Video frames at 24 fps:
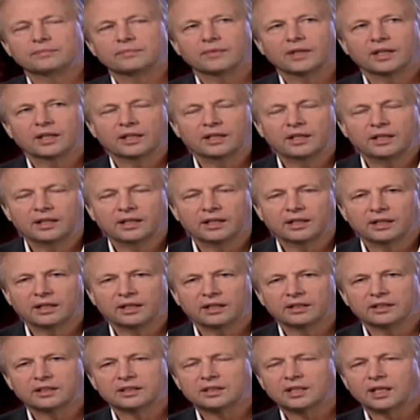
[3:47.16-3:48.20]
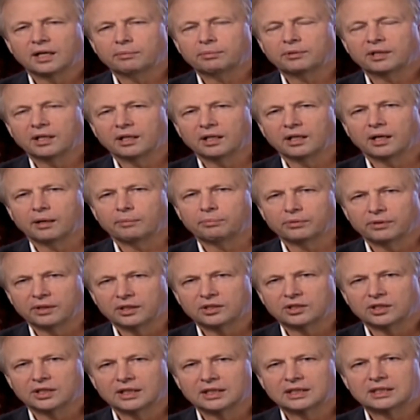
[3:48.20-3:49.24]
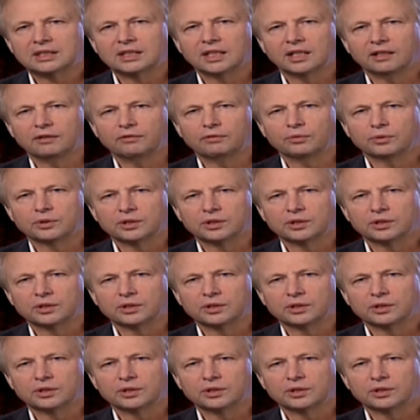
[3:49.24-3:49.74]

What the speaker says: the Top Kill operation itself